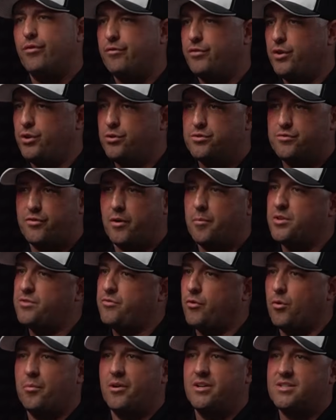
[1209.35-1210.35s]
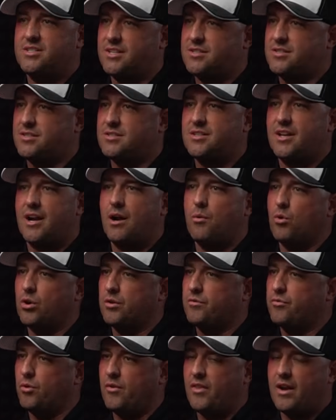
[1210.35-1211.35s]
reviews from his former assistants that I
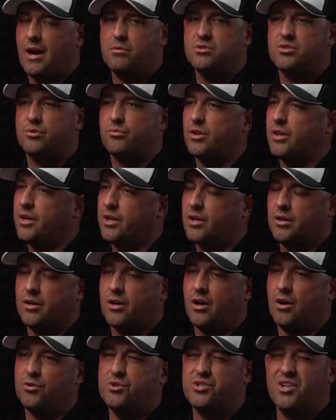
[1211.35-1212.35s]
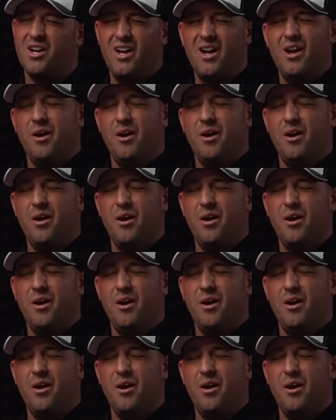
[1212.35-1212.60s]
worked for that I was a really good coach.